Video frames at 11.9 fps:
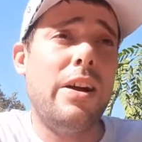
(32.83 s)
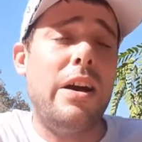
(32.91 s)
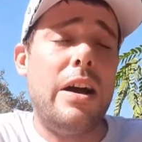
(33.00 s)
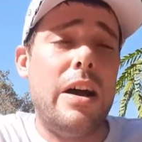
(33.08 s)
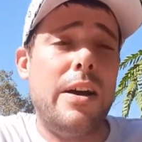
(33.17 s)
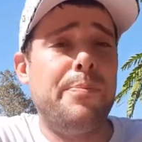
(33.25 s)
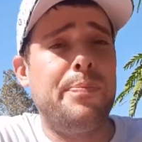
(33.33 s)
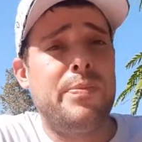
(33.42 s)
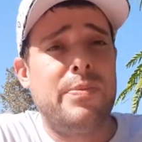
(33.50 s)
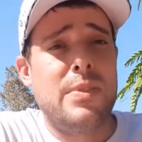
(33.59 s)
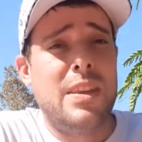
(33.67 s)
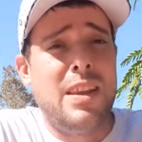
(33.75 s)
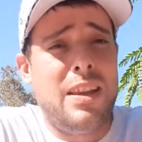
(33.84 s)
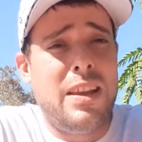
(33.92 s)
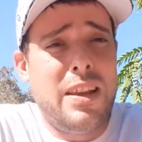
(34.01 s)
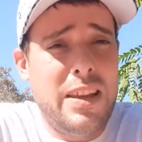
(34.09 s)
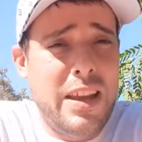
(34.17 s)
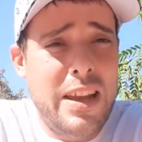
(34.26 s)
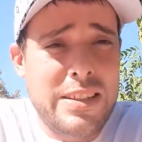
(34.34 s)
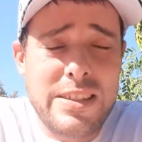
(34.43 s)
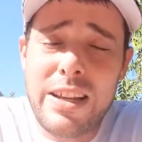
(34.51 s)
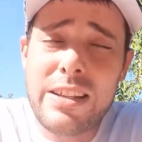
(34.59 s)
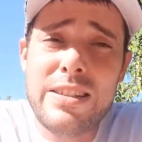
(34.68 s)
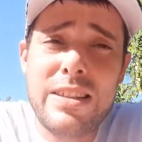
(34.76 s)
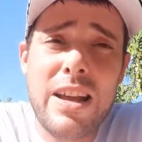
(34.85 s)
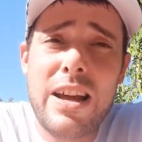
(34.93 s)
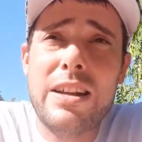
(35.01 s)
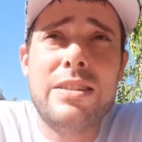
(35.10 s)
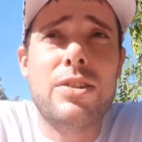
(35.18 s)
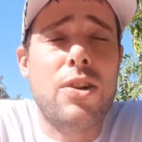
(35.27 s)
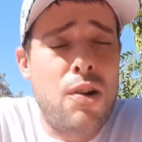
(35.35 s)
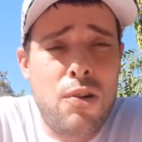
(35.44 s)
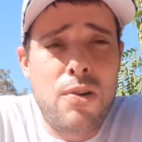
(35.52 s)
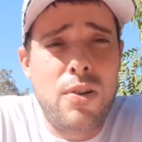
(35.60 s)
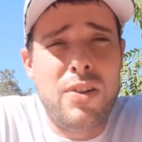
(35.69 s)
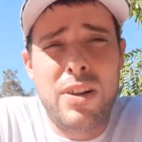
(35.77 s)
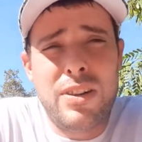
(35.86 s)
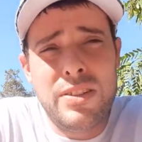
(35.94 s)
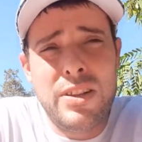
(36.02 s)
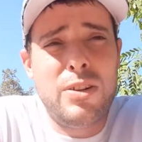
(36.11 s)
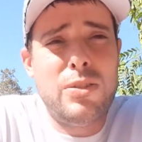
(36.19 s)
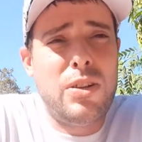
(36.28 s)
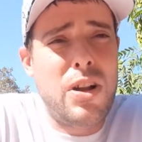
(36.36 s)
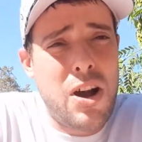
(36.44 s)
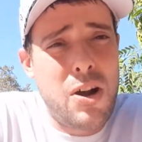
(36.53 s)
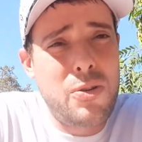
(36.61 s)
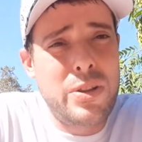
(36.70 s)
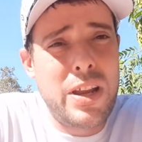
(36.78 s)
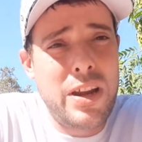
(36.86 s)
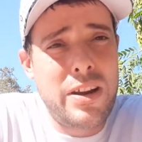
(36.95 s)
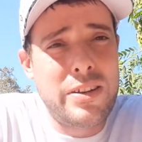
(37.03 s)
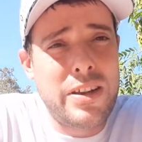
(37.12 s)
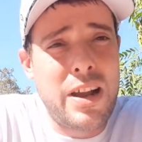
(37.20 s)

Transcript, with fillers: Um, and since that's a little low there,